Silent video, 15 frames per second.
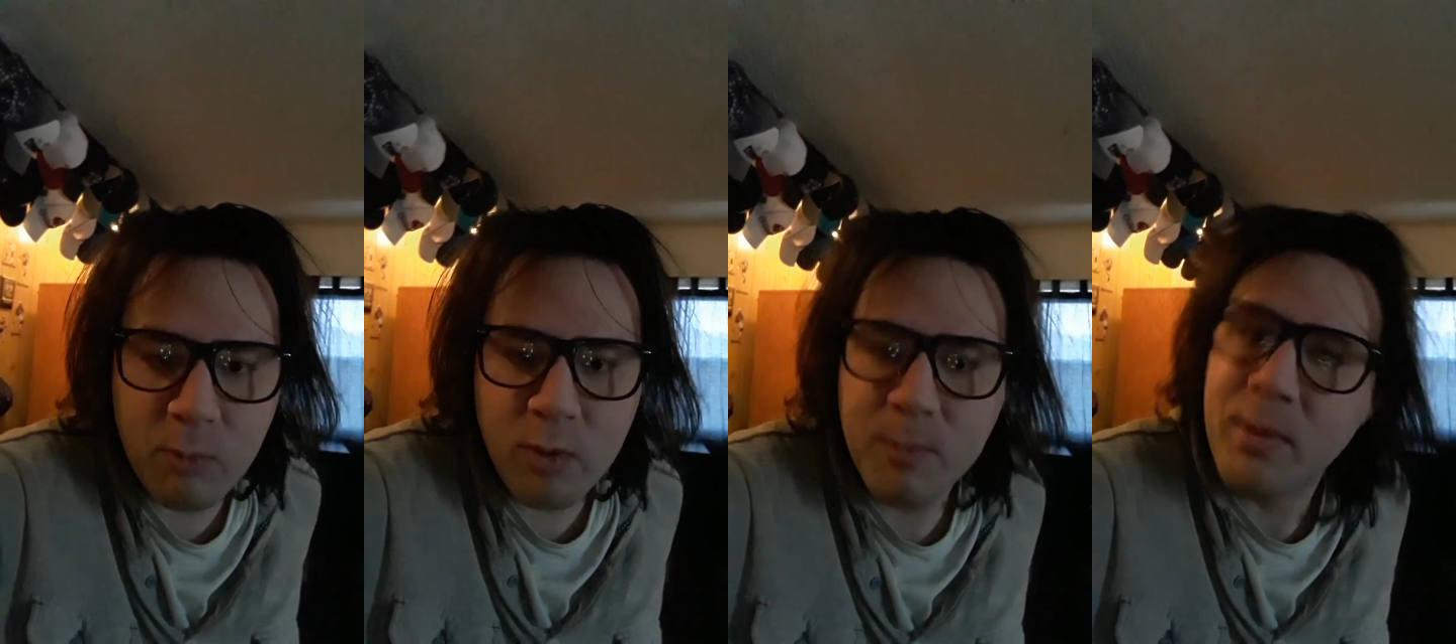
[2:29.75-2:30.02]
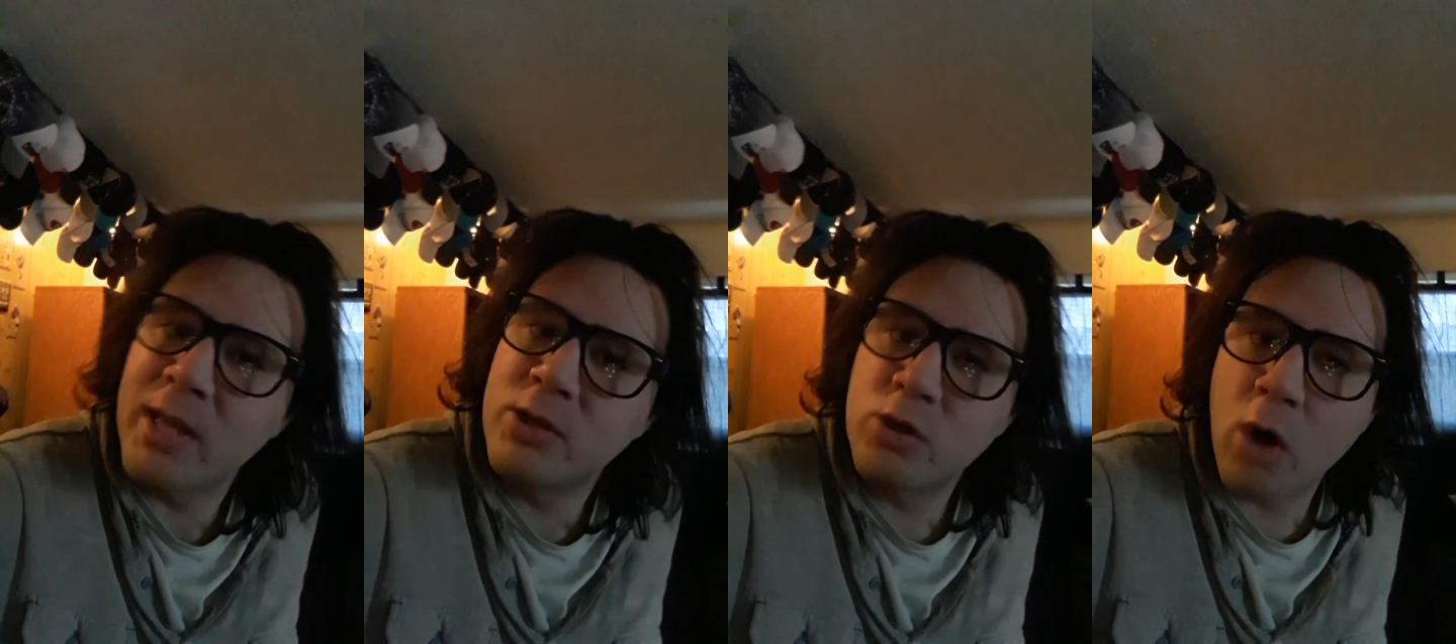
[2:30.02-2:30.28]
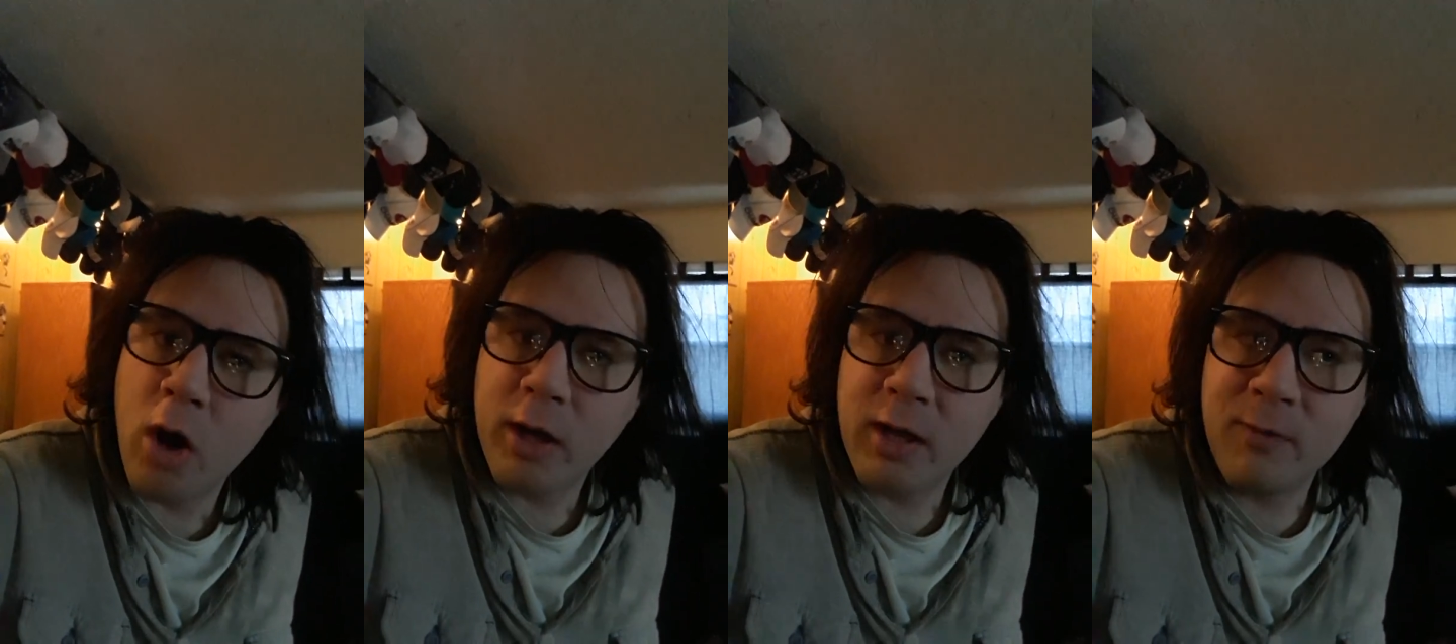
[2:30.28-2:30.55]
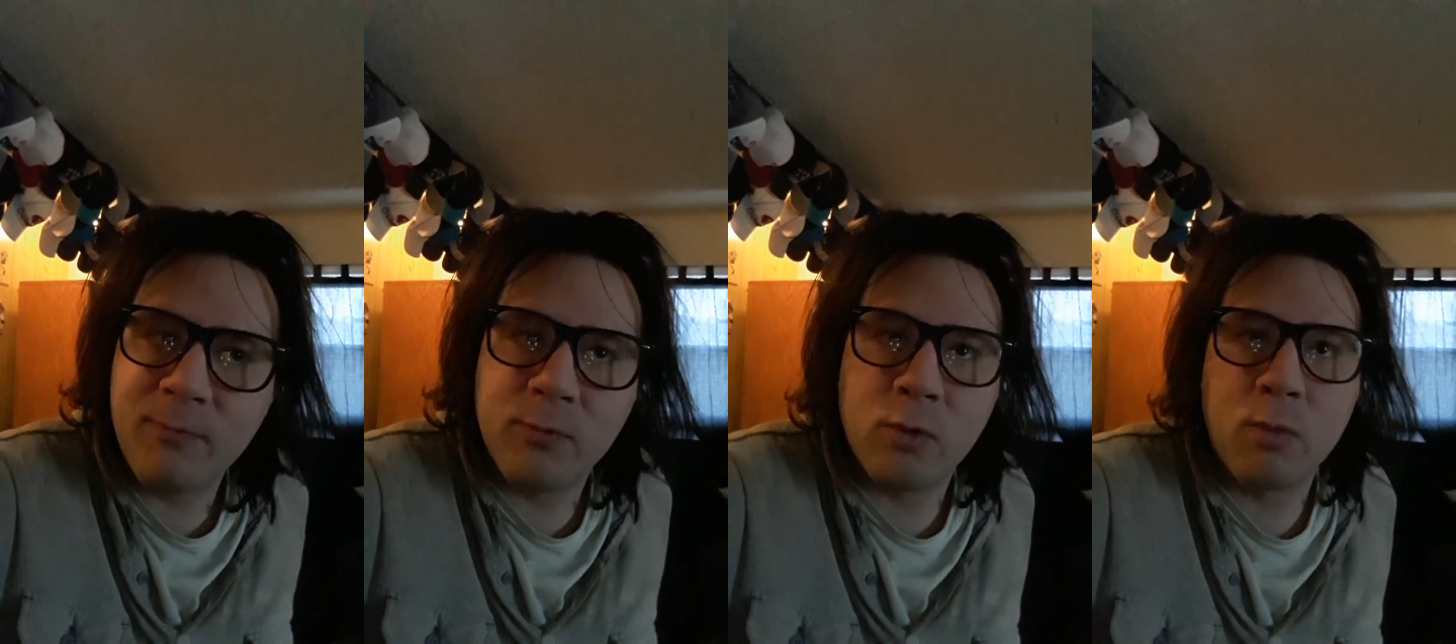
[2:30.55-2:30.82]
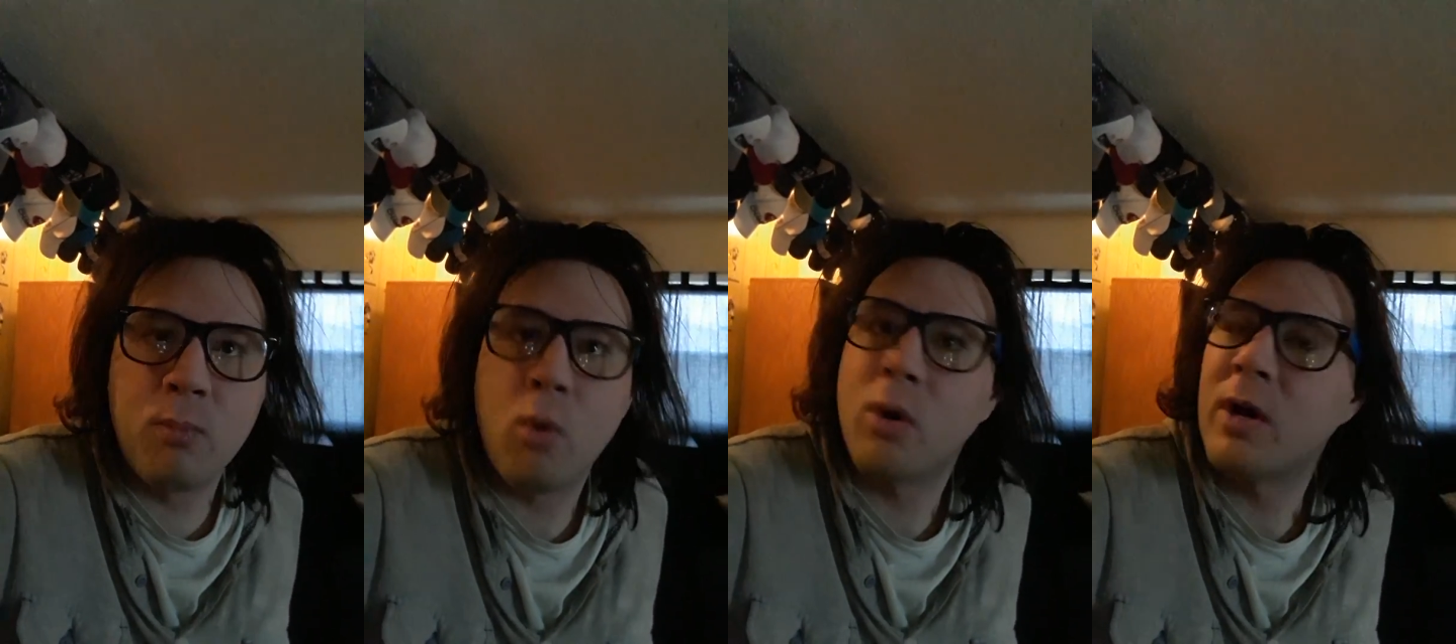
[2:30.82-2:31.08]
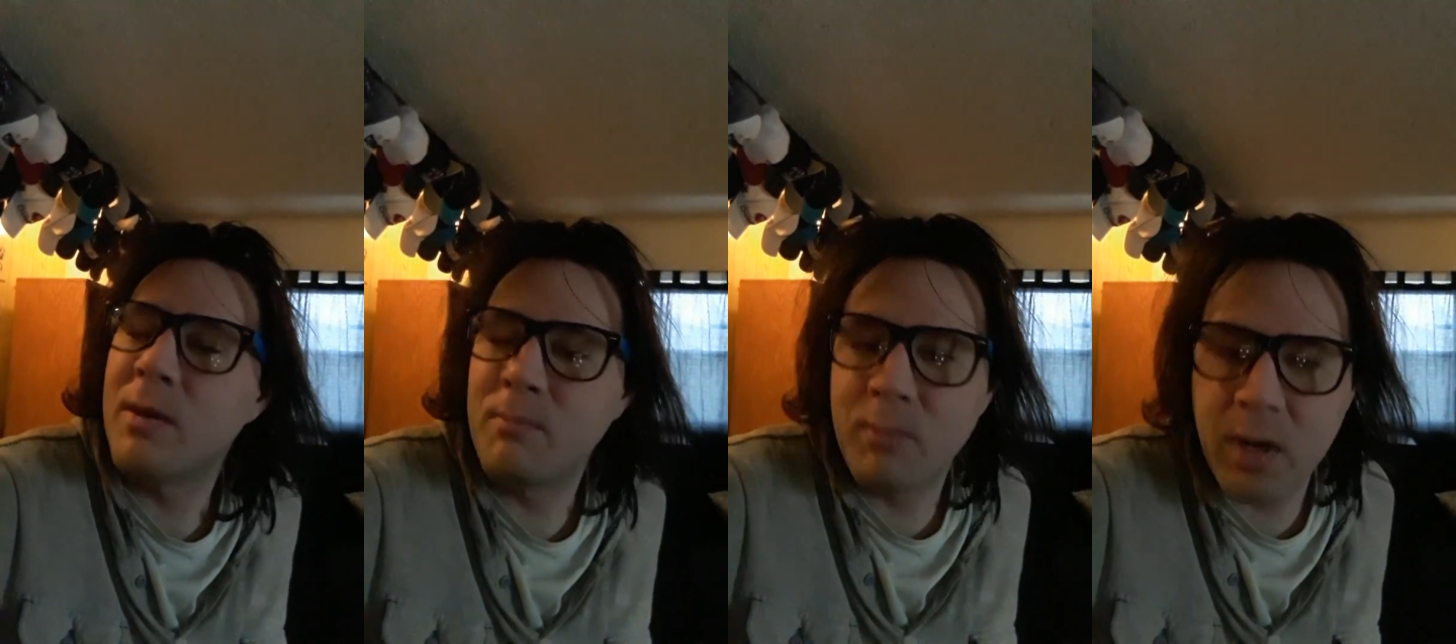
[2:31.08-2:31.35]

We've been talking for more than